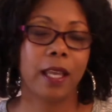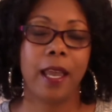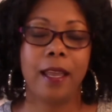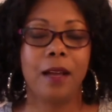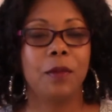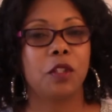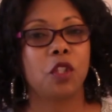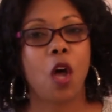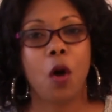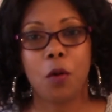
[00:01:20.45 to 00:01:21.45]
Cam is
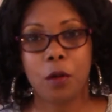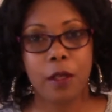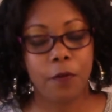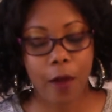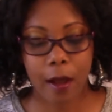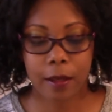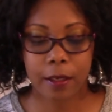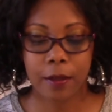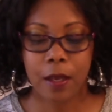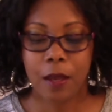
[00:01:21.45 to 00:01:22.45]
totally
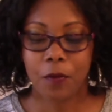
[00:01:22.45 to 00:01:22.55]
falling